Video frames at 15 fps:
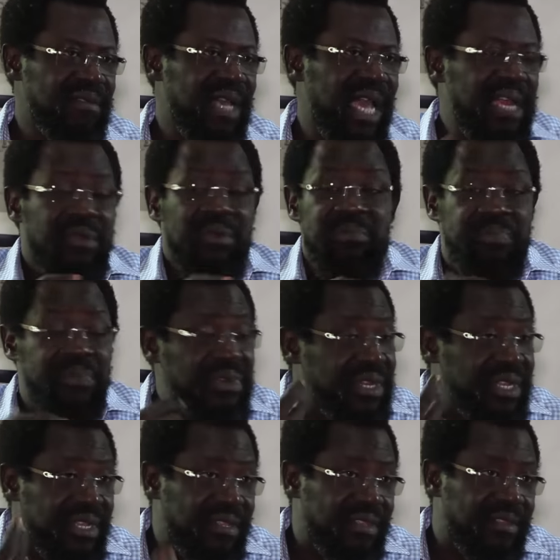I don't
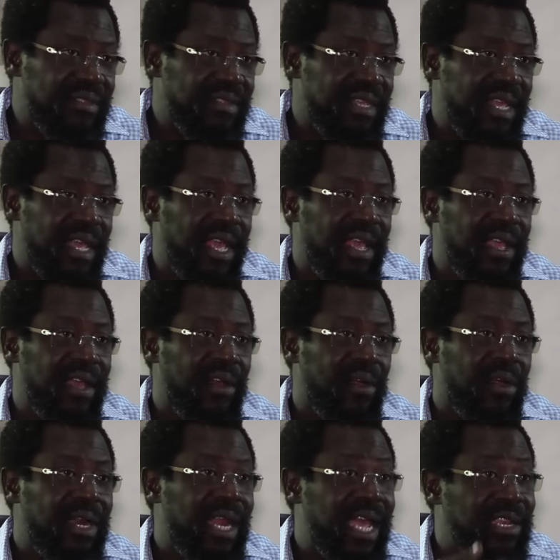predict.
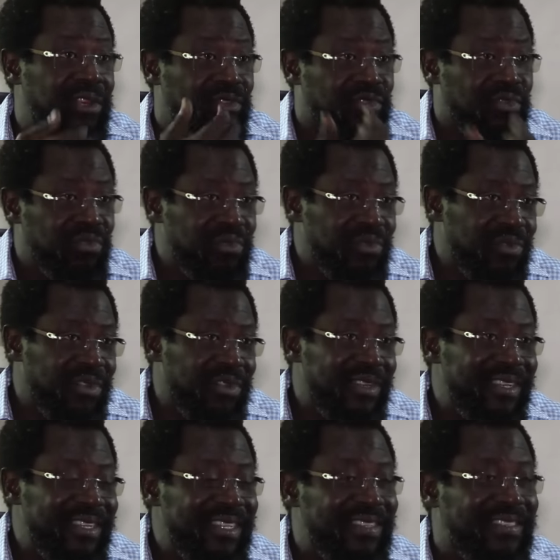All I do
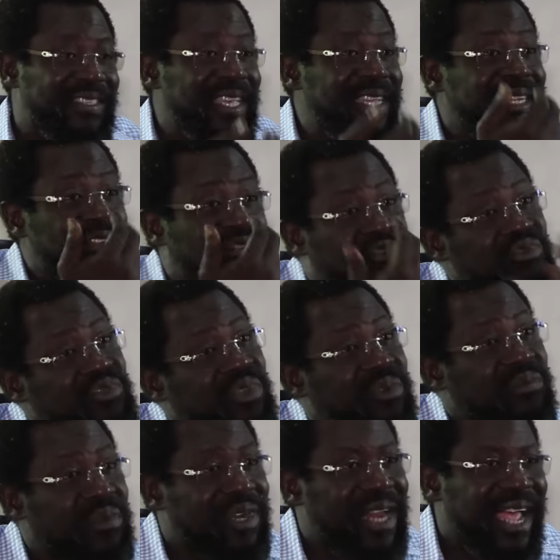is say the truth
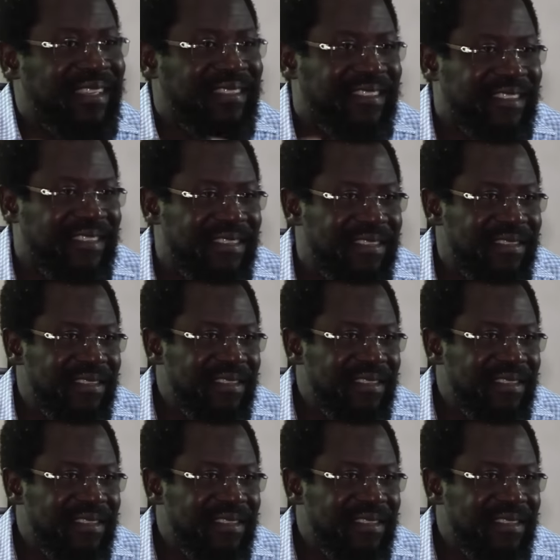of what I see.